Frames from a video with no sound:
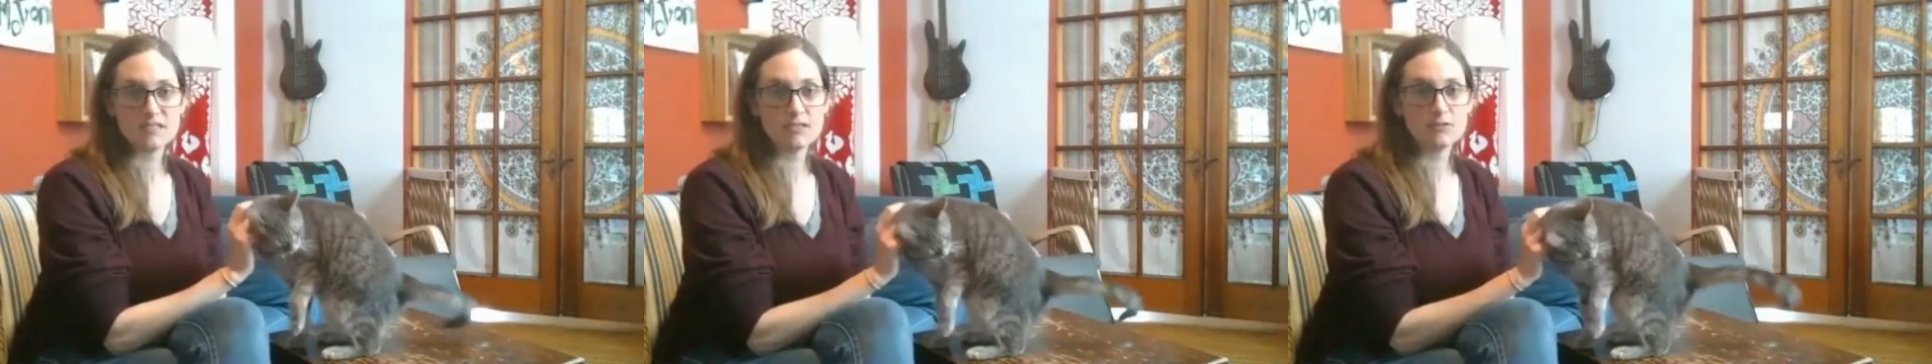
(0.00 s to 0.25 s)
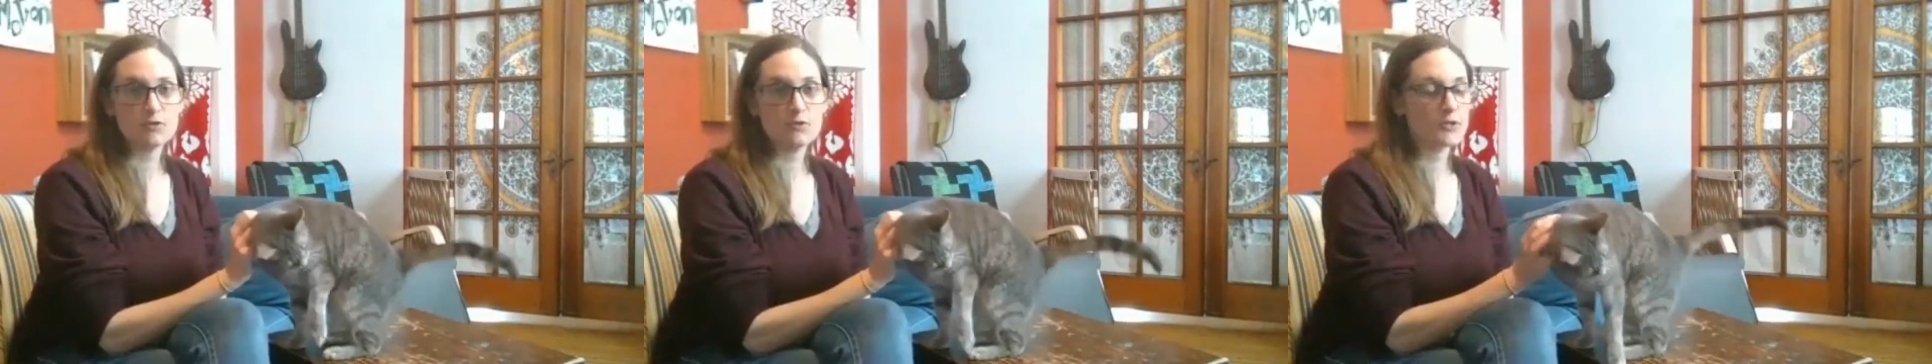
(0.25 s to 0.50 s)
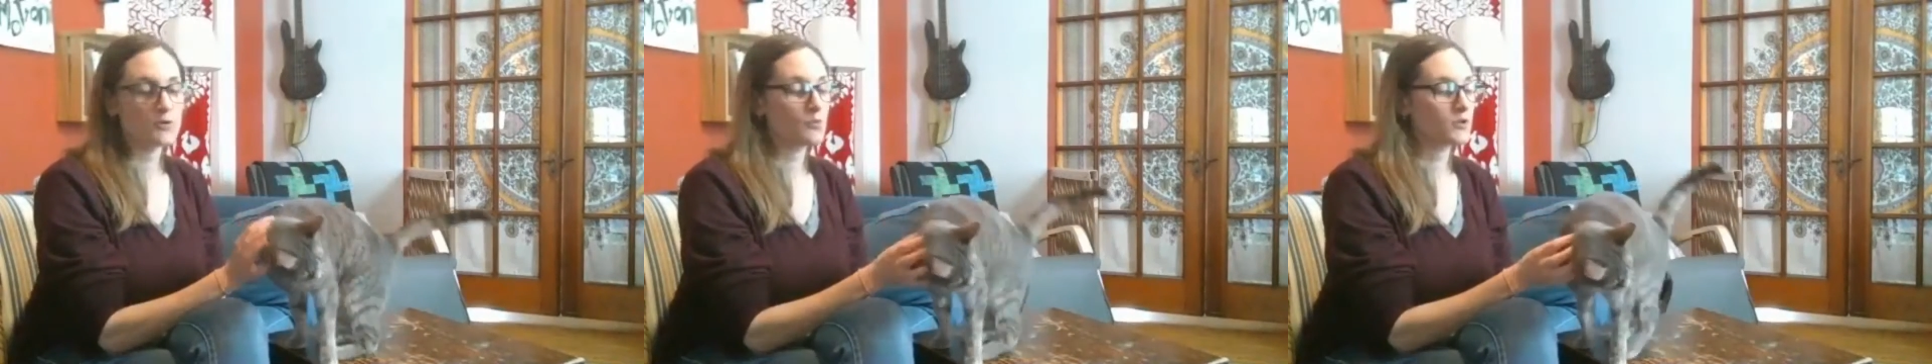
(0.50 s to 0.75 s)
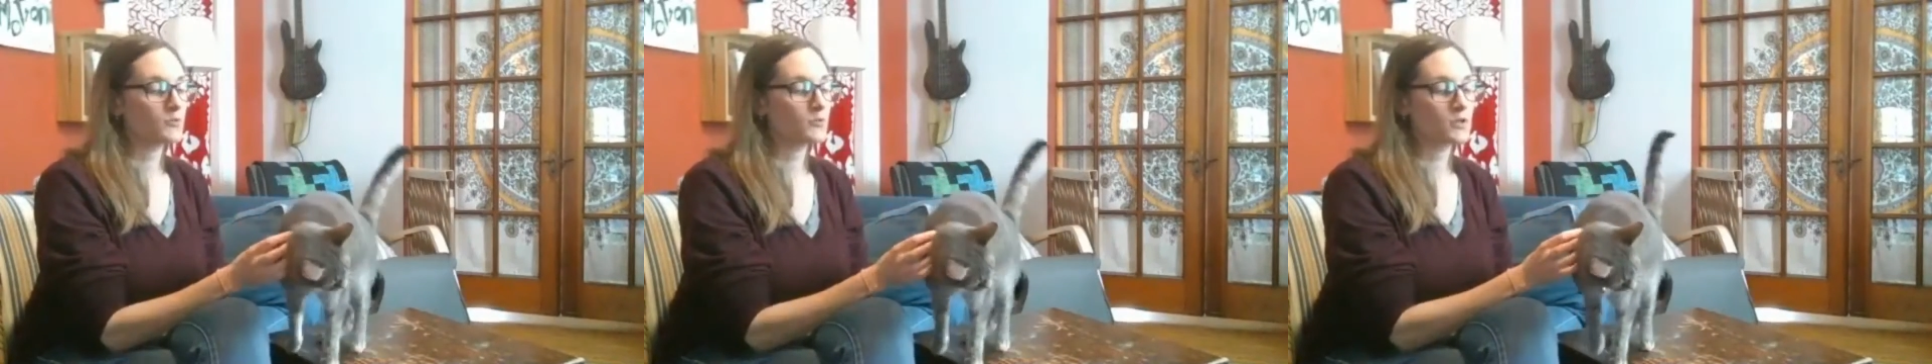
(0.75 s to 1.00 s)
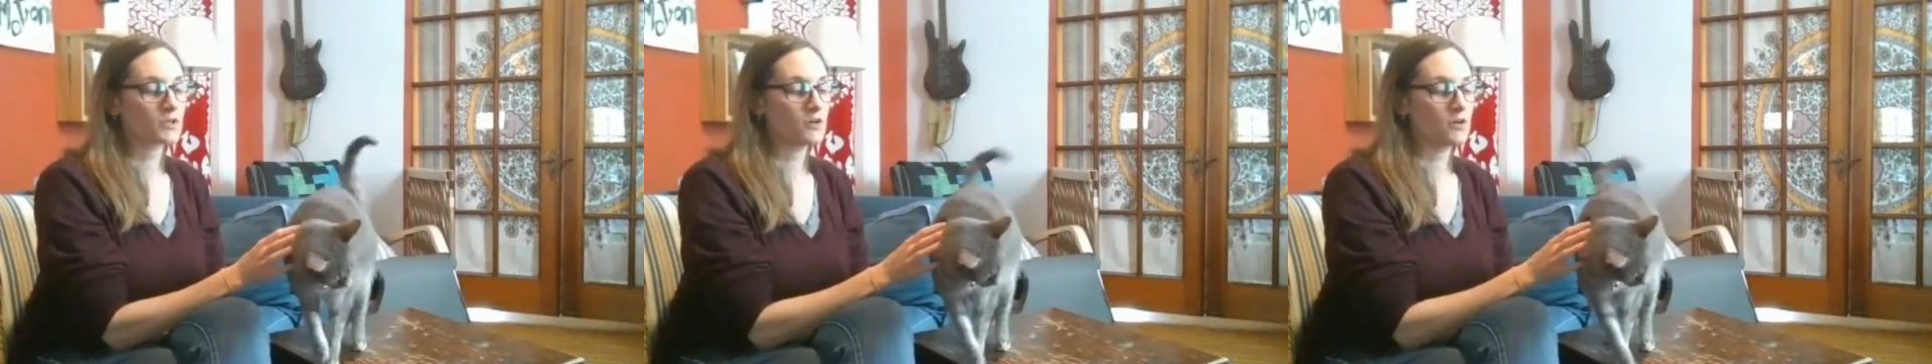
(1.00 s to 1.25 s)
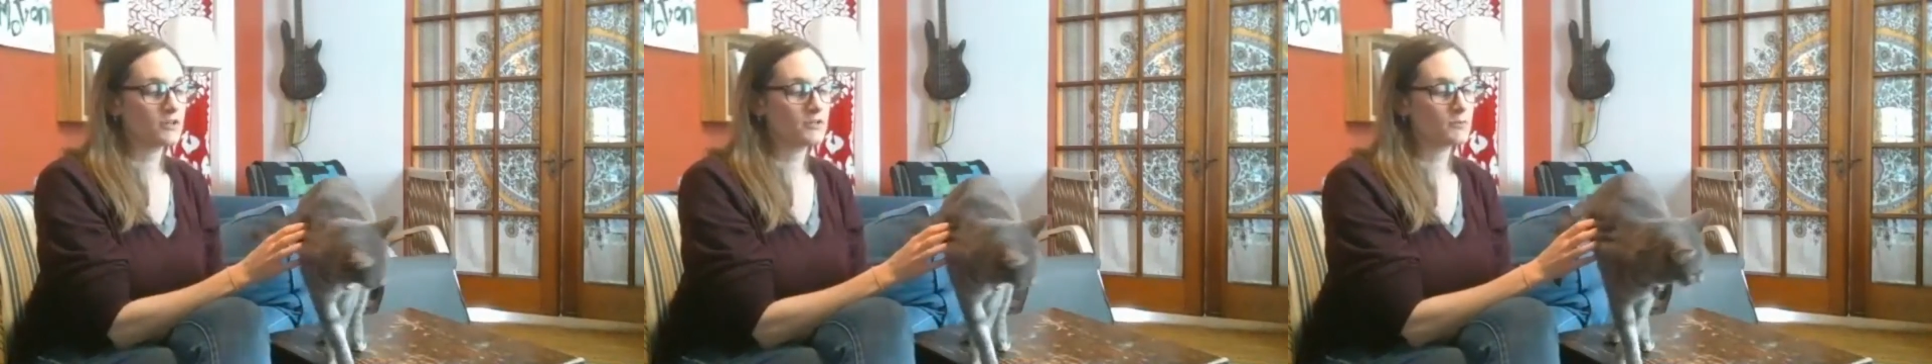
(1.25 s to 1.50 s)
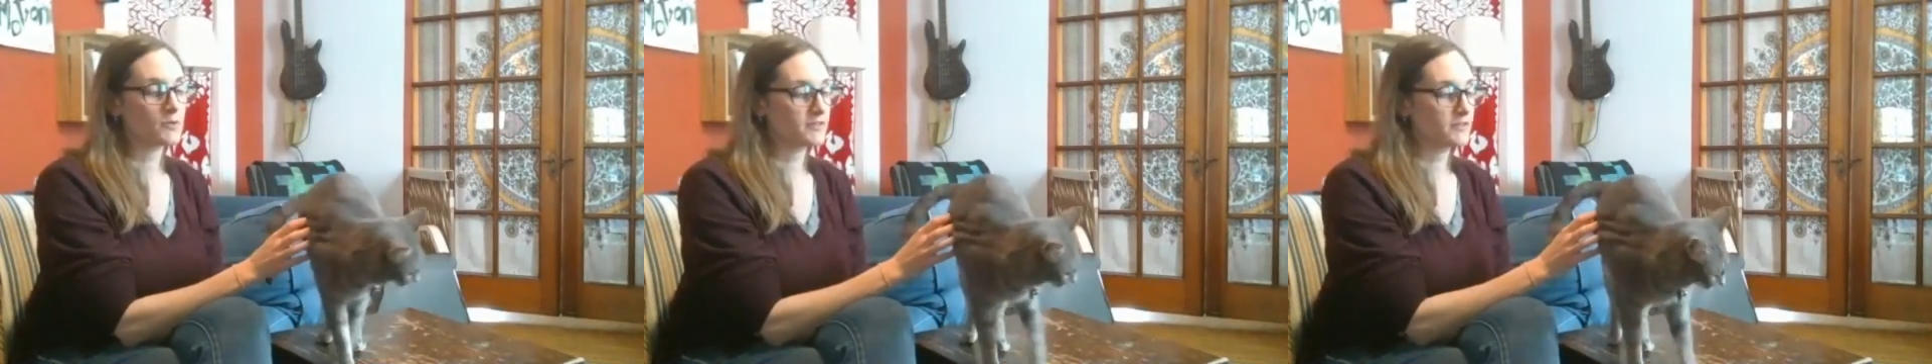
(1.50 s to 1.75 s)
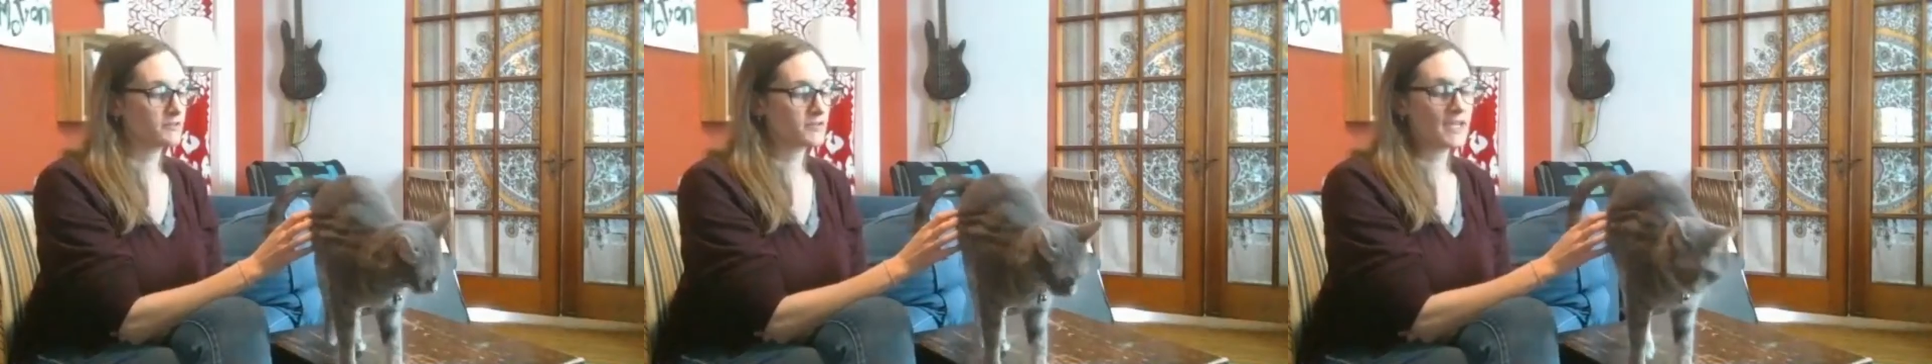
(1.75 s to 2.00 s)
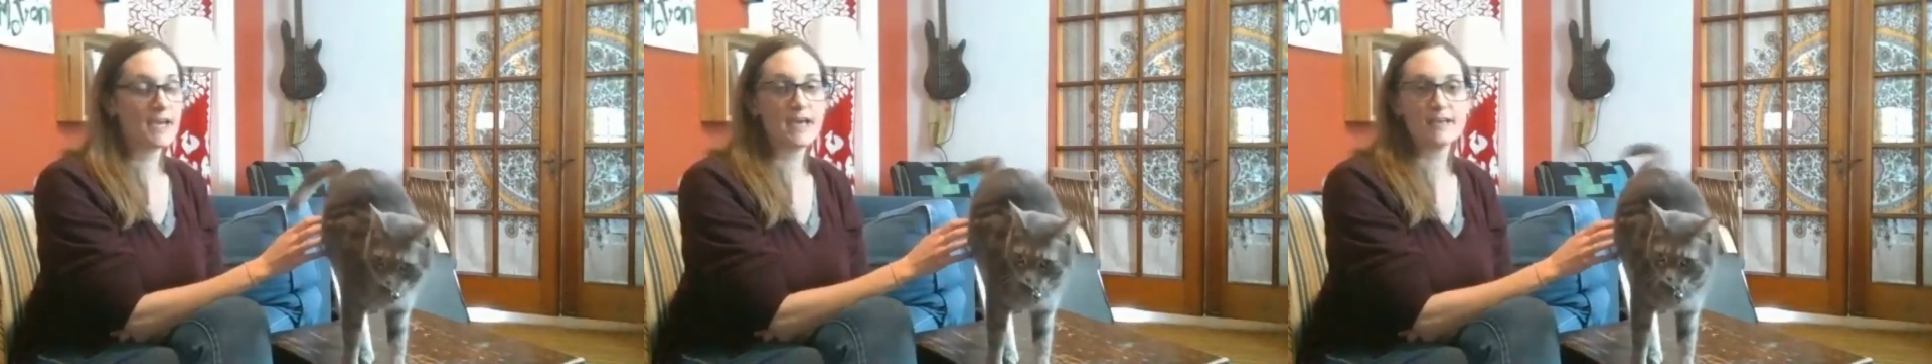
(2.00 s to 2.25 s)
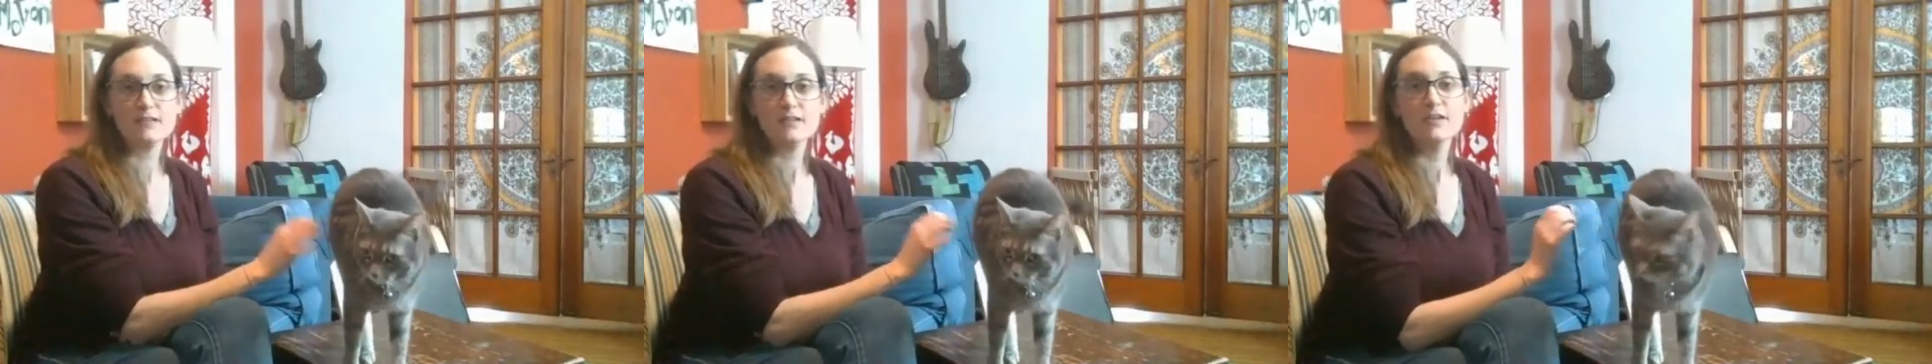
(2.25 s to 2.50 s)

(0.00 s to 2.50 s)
that you're going to want to work on with your cat